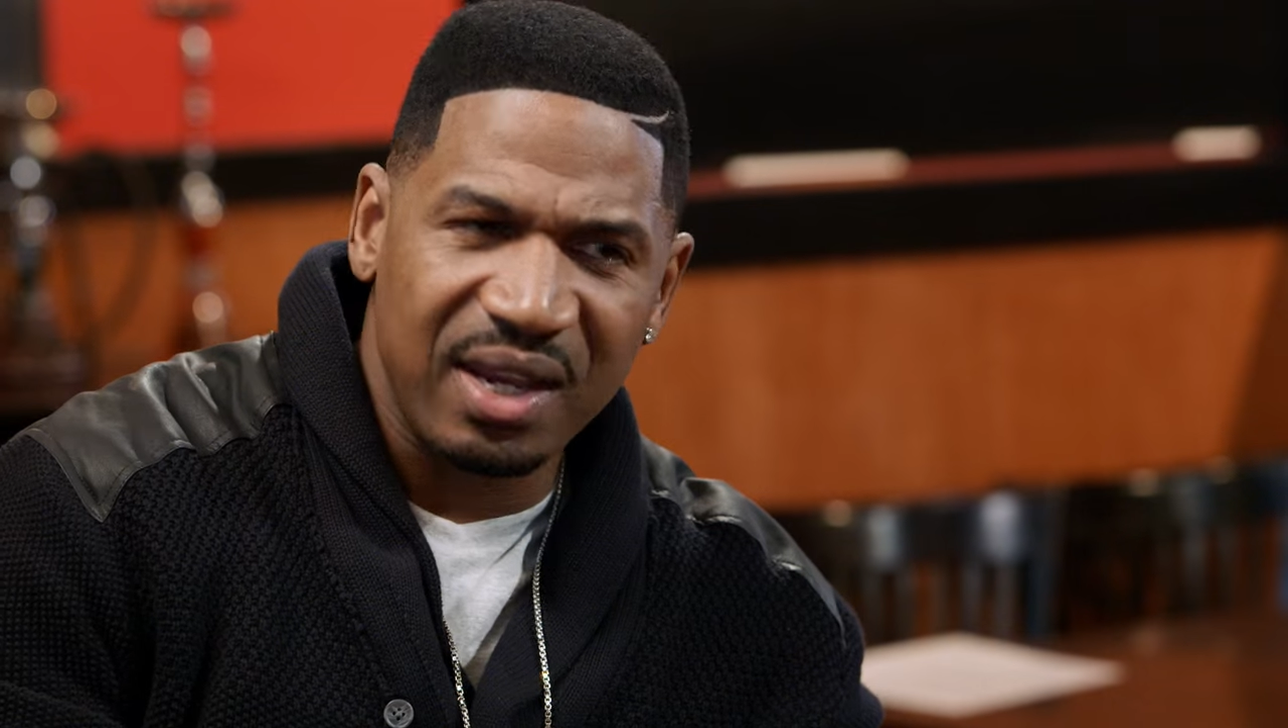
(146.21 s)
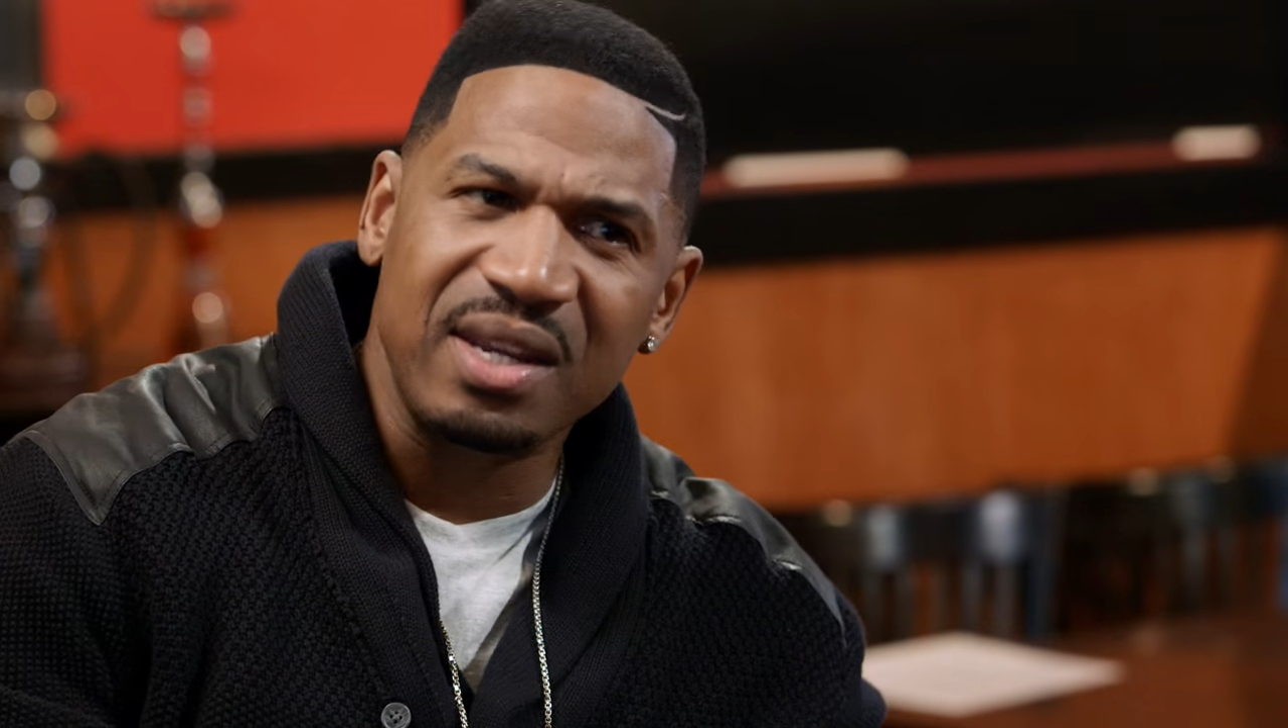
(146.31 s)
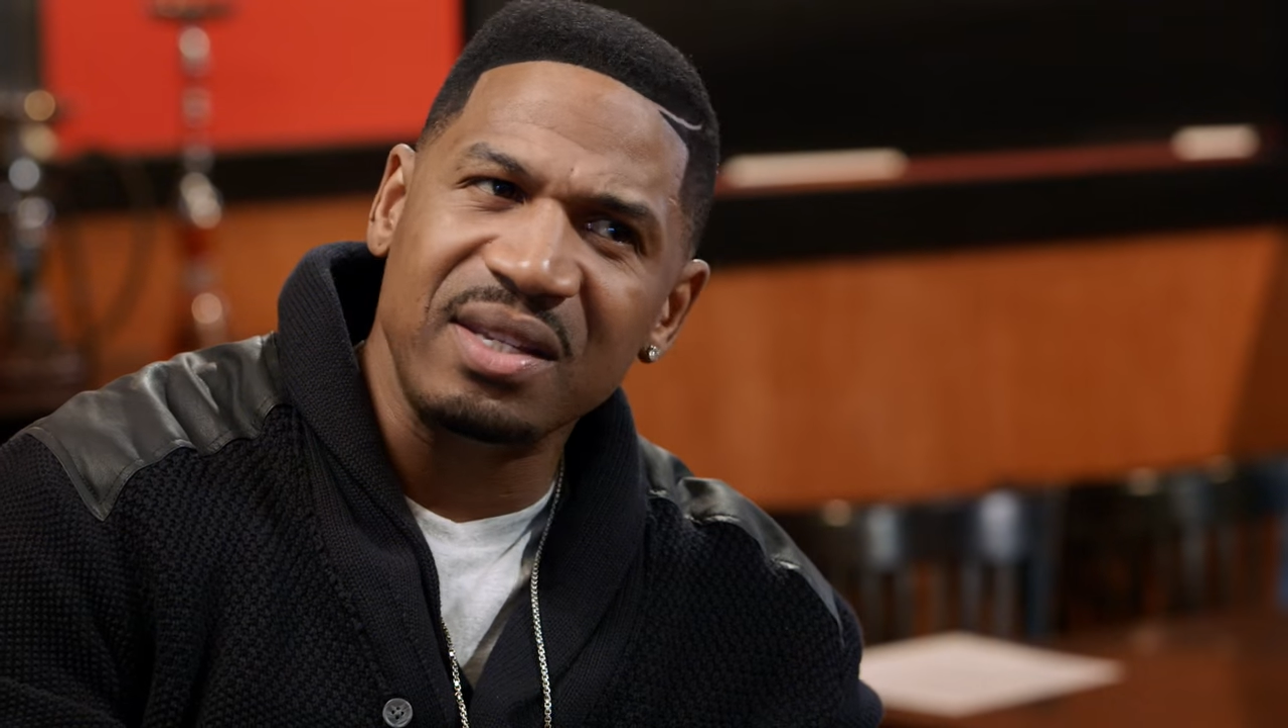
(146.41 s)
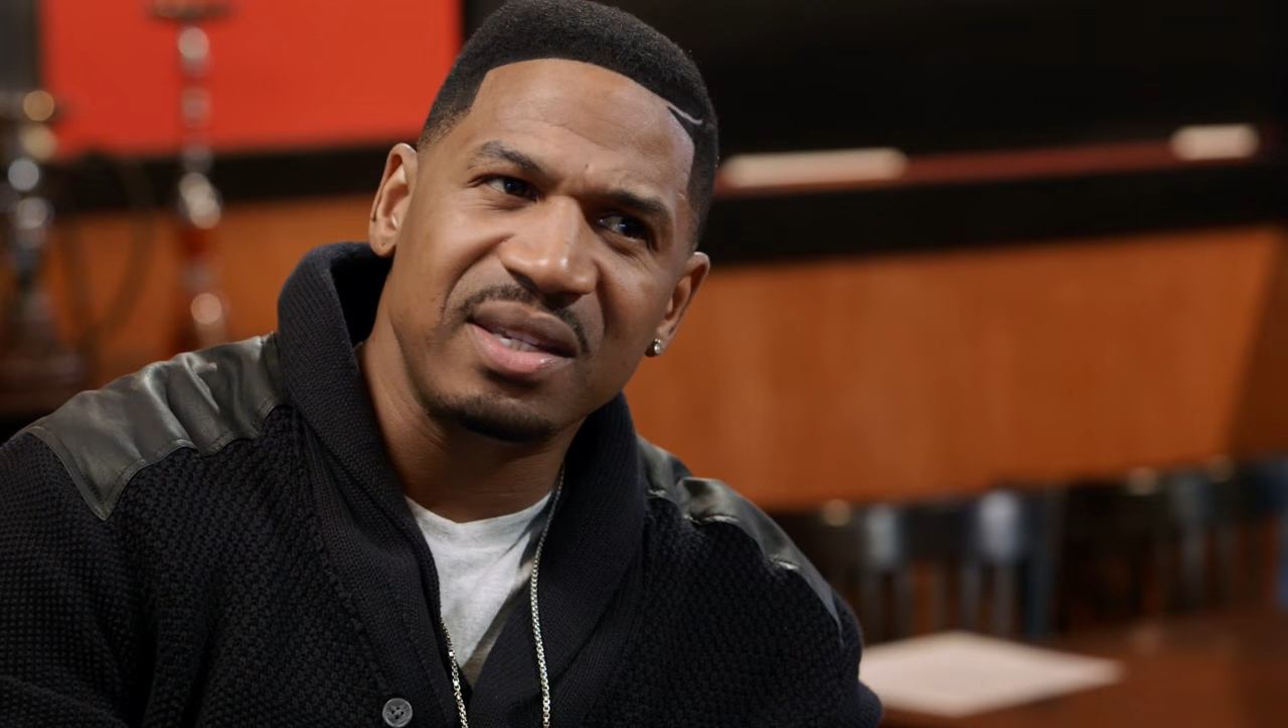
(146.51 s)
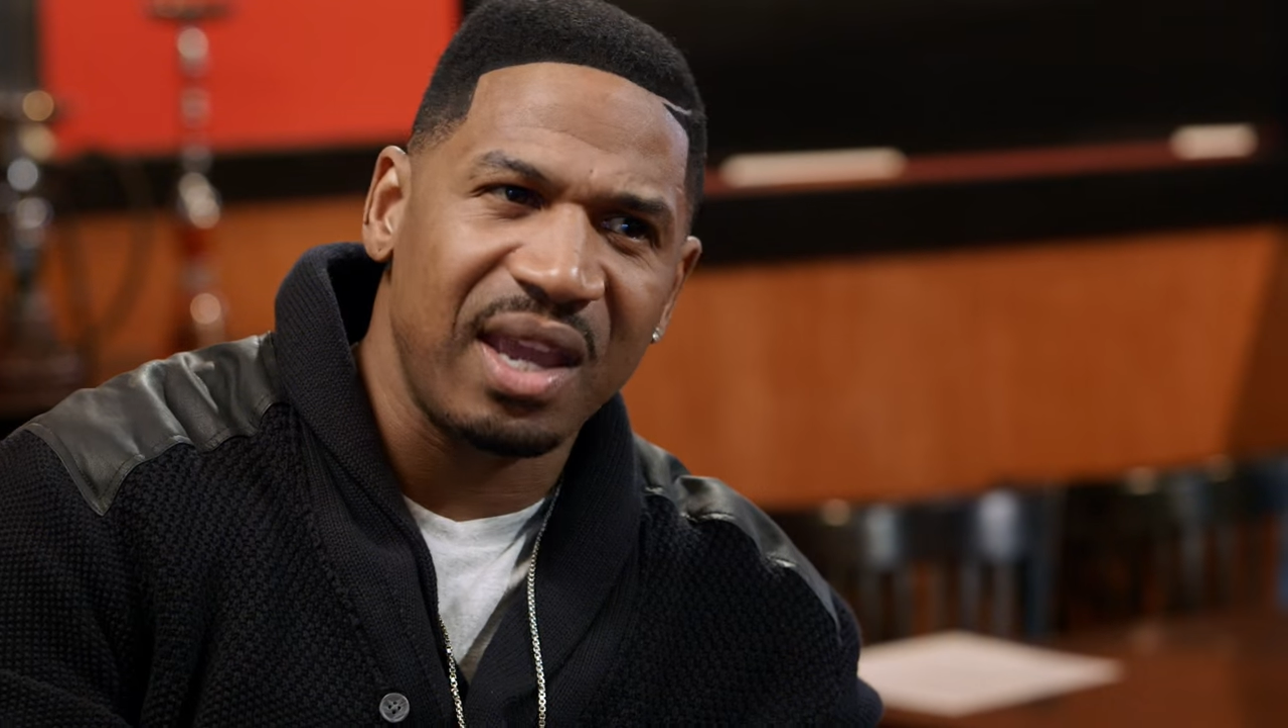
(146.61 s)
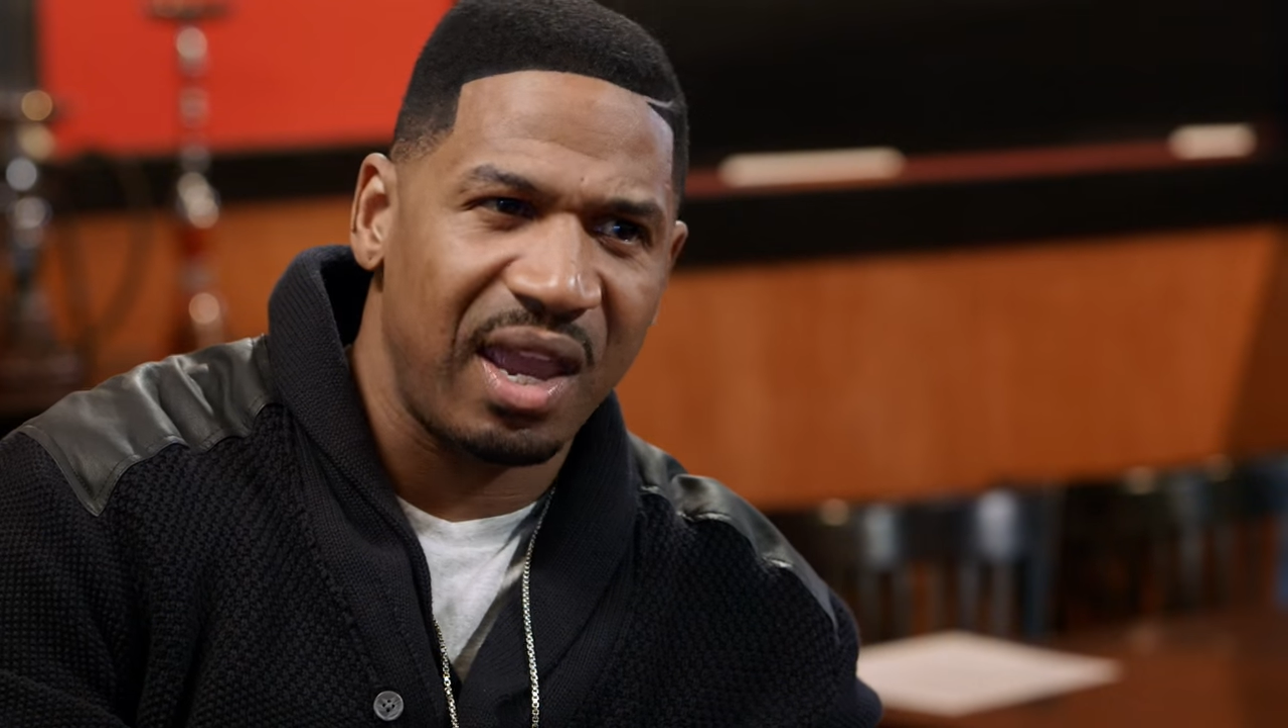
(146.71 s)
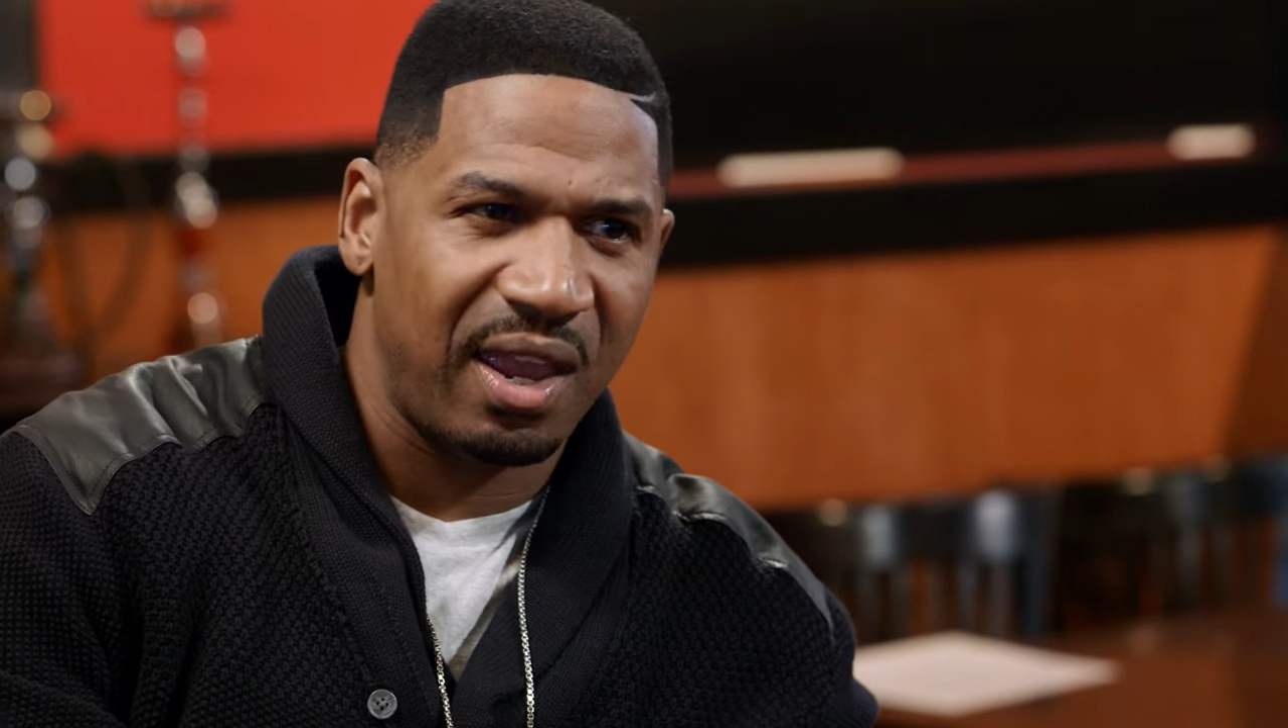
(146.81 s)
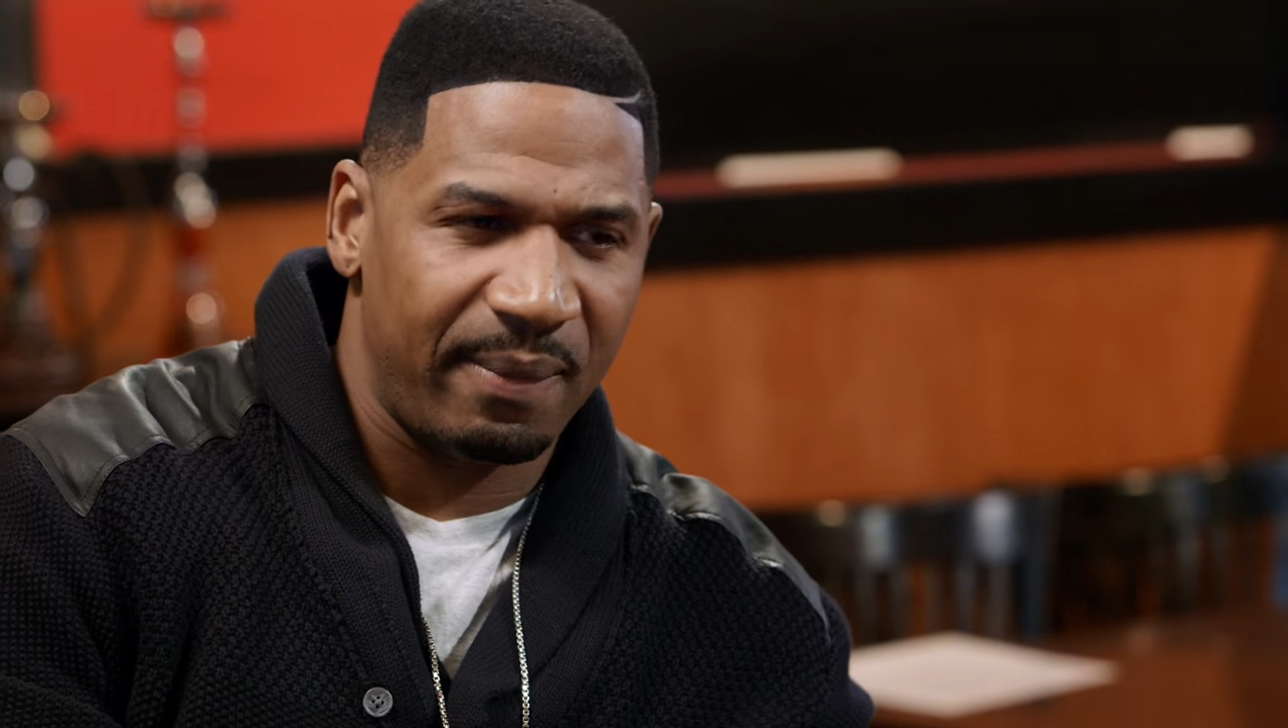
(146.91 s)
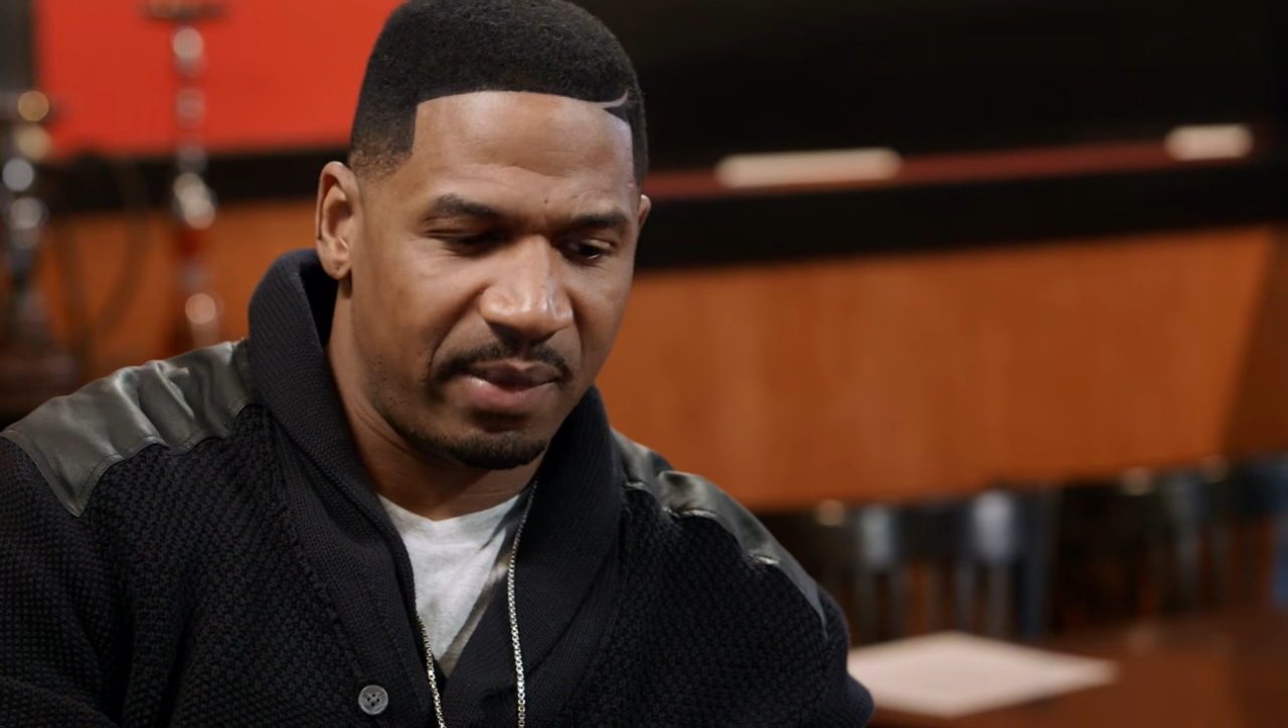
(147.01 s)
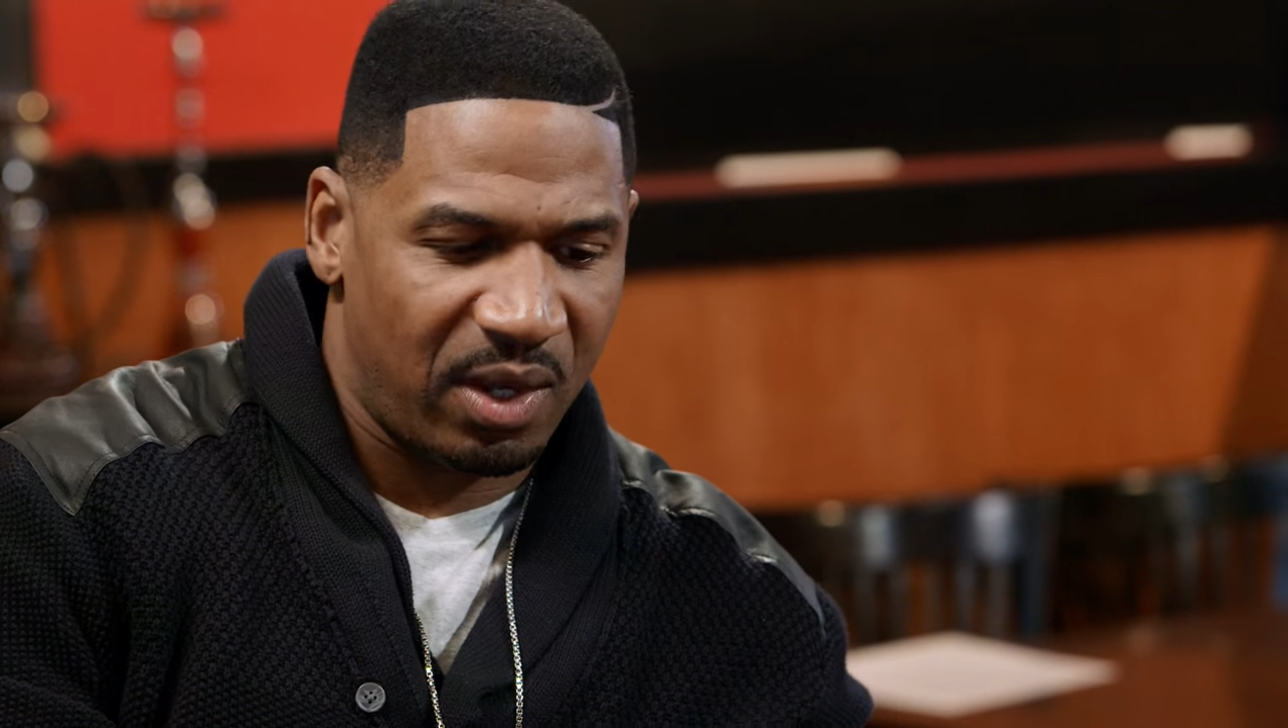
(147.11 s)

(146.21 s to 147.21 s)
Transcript: In this game,